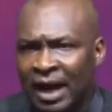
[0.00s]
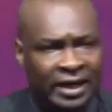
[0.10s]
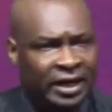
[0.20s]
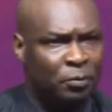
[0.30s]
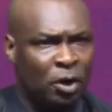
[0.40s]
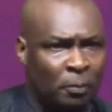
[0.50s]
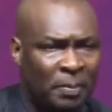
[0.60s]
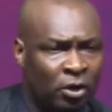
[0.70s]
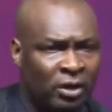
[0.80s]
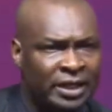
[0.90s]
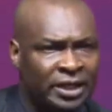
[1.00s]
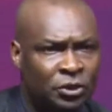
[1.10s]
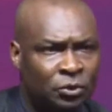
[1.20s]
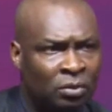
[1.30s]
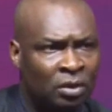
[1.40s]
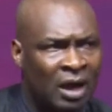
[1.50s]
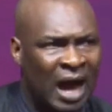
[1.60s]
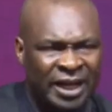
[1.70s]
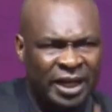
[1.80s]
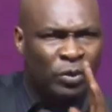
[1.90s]
And they brought up another issue
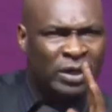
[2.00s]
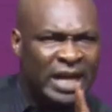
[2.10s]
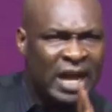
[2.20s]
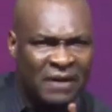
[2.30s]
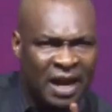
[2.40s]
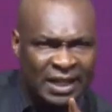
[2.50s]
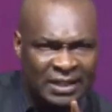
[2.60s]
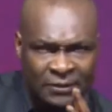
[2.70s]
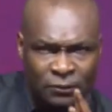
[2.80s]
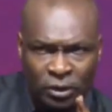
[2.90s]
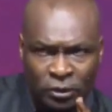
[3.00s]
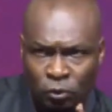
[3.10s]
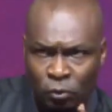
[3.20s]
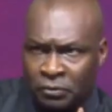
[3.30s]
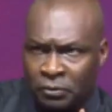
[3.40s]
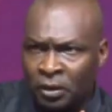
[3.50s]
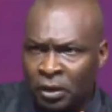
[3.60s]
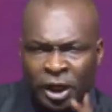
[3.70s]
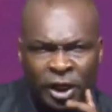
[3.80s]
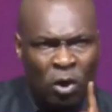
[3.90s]
and they would never listen to the truth.
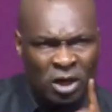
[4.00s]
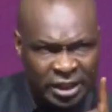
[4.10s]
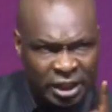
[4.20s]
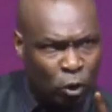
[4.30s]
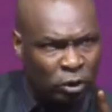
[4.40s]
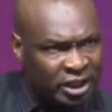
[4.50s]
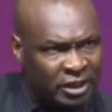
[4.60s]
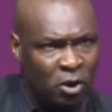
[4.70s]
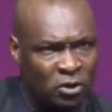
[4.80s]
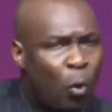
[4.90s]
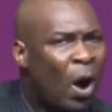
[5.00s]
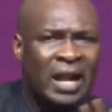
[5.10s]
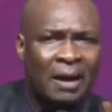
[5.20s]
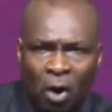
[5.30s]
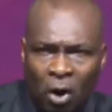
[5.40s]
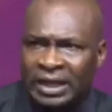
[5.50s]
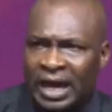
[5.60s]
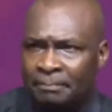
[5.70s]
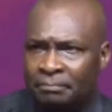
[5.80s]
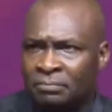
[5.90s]
It was Nicodemus, one among
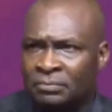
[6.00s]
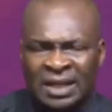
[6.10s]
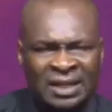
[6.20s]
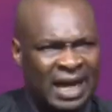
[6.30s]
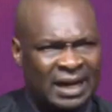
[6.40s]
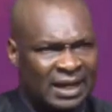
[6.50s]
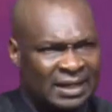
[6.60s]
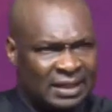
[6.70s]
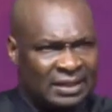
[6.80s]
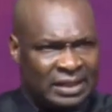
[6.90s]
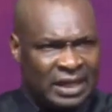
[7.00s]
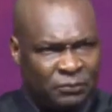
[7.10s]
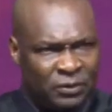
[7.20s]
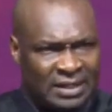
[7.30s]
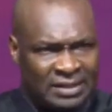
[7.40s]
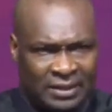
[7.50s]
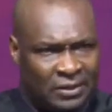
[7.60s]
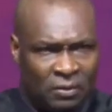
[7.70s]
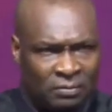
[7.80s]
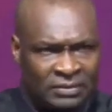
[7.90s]
them, that listened carefully and said,
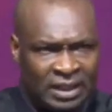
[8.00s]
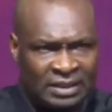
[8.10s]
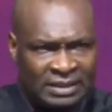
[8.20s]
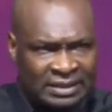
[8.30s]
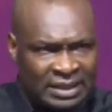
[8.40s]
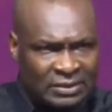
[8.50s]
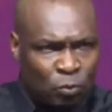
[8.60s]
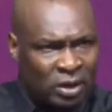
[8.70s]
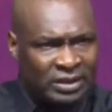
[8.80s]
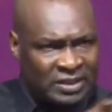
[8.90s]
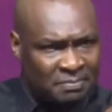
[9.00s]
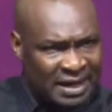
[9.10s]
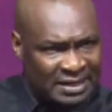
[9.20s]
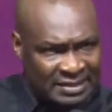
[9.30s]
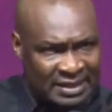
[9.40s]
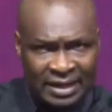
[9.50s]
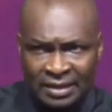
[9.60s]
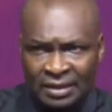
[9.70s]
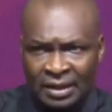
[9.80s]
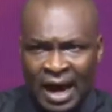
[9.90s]
no, this what this man is
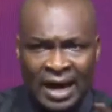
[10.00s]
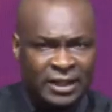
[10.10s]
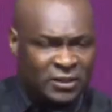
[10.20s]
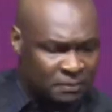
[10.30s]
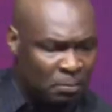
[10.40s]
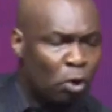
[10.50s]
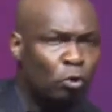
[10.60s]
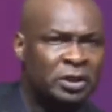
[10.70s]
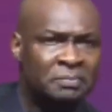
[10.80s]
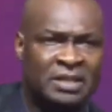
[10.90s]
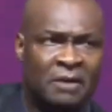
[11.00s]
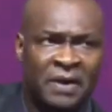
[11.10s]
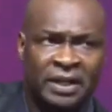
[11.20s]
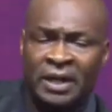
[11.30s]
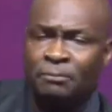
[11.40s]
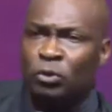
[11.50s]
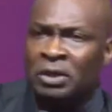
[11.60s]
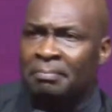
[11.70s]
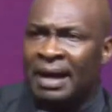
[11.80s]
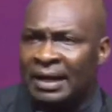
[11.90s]
saying and he smuggled himself and came to
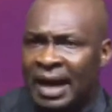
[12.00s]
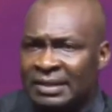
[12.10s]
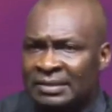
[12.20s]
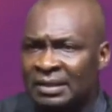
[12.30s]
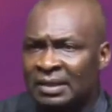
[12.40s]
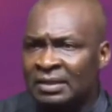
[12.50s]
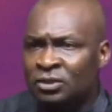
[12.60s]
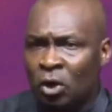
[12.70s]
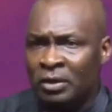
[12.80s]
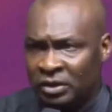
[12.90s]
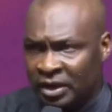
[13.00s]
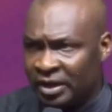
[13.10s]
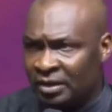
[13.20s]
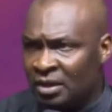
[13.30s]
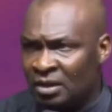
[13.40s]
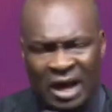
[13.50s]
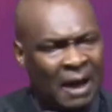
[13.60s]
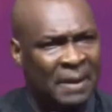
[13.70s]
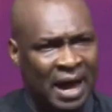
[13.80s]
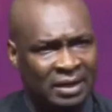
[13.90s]
him by night john 3
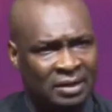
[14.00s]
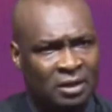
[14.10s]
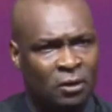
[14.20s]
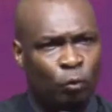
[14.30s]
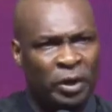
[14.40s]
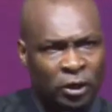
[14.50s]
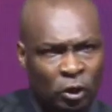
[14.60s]
rabbi we